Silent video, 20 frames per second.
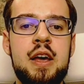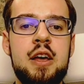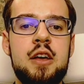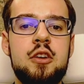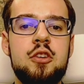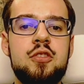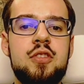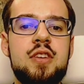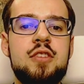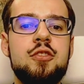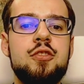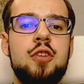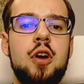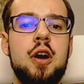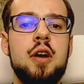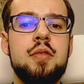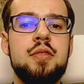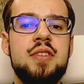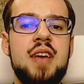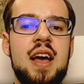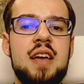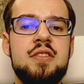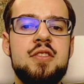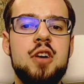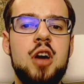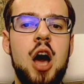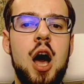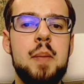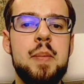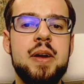She serves as a
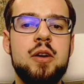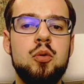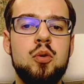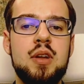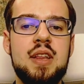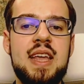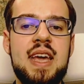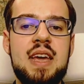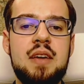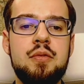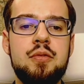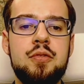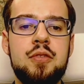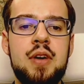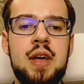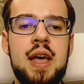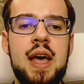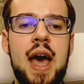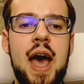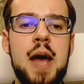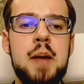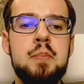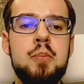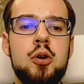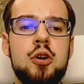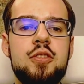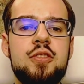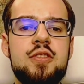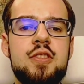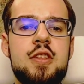comic relief and
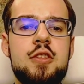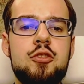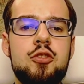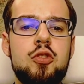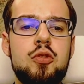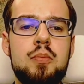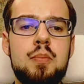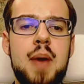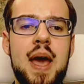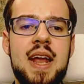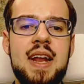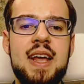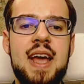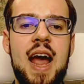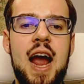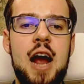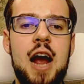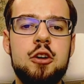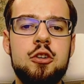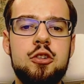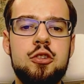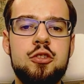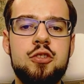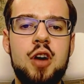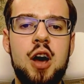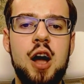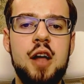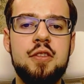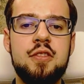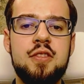puts the two main characters'
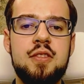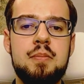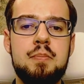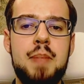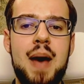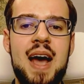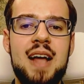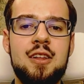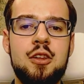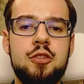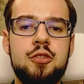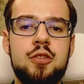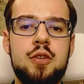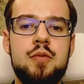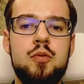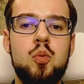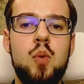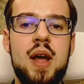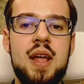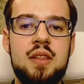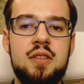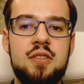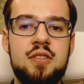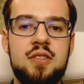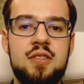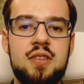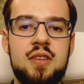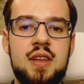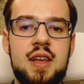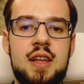constant battles of
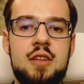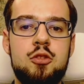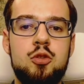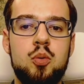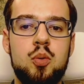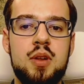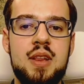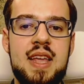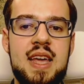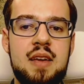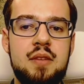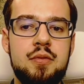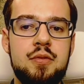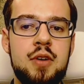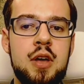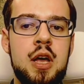wits into relief,